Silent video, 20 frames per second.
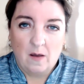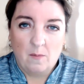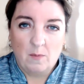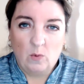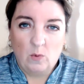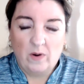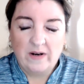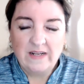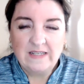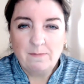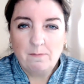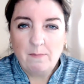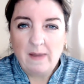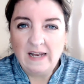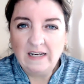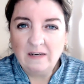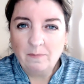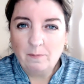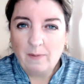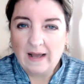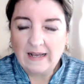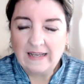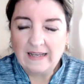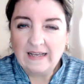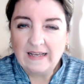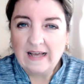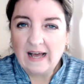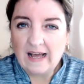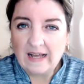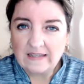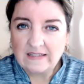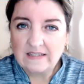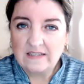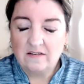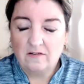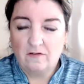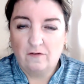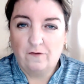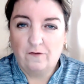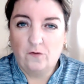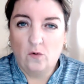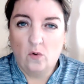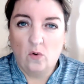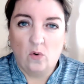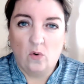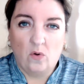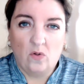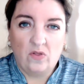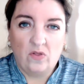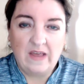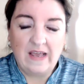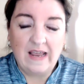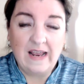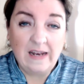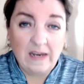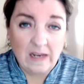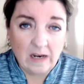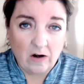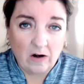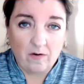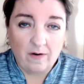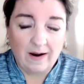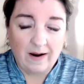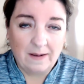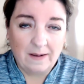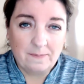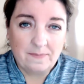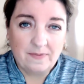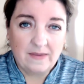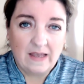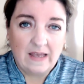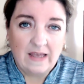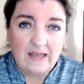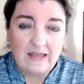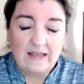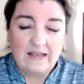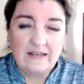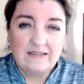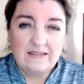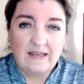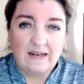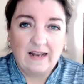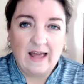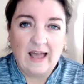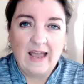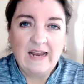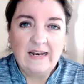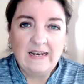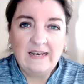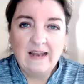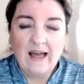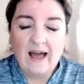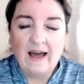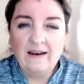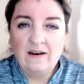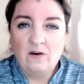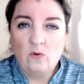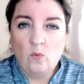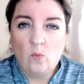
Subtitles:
But what is meant by gut for the Enneagram is that 8, 9, and